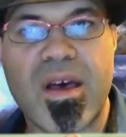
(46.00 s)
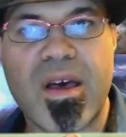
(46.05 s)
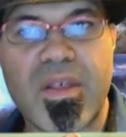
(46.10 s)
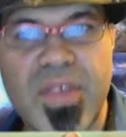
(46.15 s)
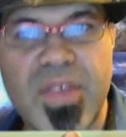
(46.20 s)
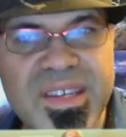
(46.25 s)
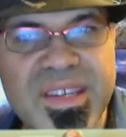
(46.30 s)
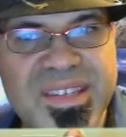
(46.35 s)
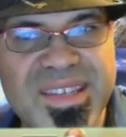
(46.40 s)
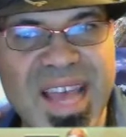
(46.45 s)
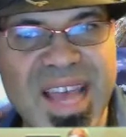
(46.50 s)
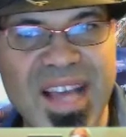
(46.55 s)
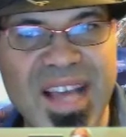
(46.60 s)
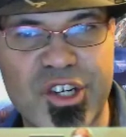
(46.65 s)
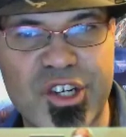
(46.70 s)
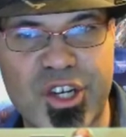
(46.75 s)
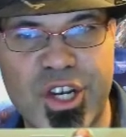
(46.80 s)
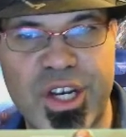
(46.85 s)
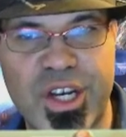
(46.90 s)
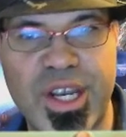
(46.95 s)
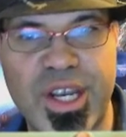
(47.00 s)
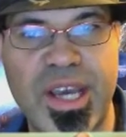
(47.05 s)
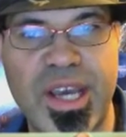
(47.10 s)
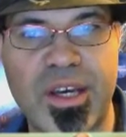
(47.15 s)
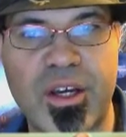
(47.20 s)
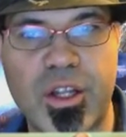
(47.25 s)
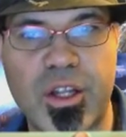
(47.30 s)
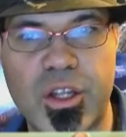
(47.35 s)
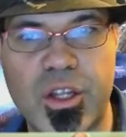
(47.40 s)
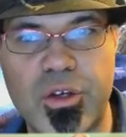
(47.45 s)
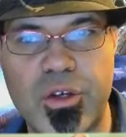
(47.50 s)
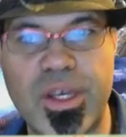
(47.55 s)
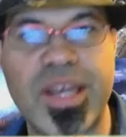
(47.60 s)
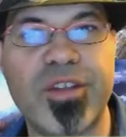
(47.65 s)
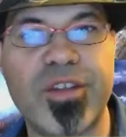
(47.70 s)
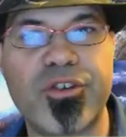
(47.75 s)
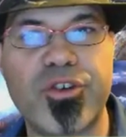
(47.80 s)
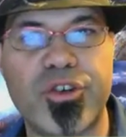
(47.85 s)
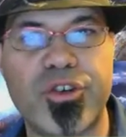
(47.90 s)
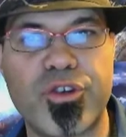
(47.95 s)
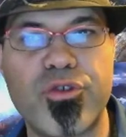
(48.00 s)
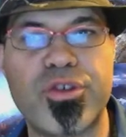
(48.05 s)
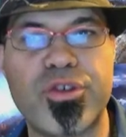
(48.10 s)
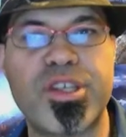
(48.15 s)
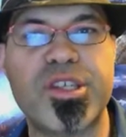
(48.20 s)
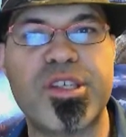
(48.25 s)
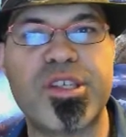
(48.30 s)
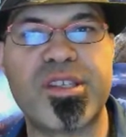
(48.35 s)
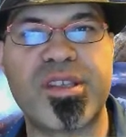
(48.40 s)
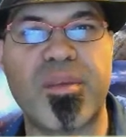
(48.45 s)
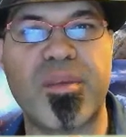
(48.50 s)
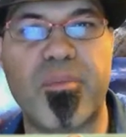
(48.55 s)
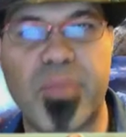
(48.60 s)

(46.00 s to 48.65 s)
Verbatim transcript: this section introduces the